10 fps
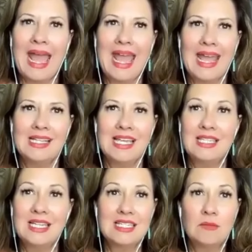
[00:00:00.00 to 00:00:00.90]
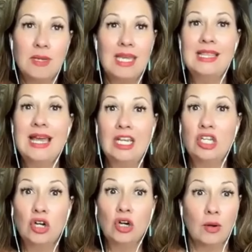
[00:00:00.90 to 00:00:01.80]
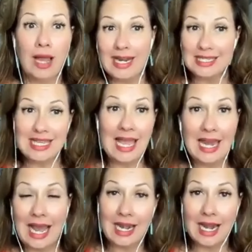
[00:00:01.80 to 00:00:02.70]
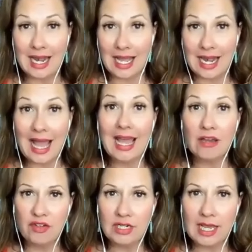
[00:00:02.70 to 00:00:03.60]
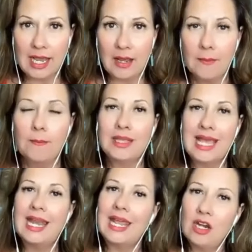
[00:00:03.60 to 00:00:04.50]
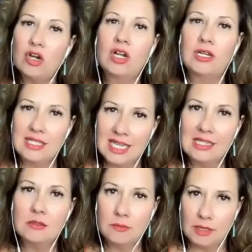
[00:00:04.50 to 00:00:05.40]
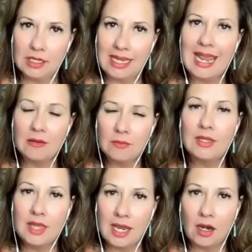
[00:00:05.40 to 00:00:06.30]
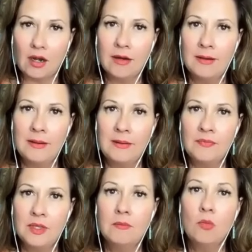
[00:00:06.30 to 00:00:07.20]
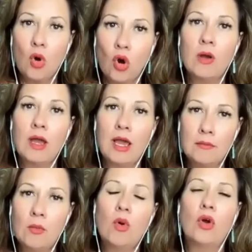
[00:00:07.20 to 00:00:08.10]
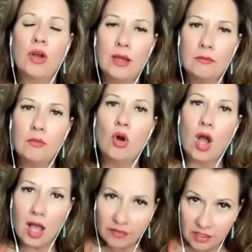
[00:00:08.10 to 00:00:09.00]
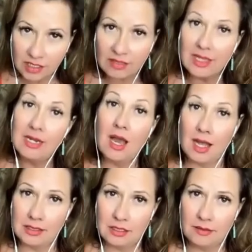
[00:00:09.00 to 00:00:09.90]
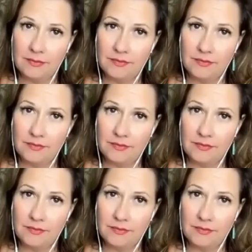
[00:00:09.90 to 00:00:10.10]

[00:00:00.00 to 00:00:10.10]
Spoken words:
And it doesn't mean that you're at a 10, rah, rah, rah, every day, but that inner contentment can be there more and more and more often than not.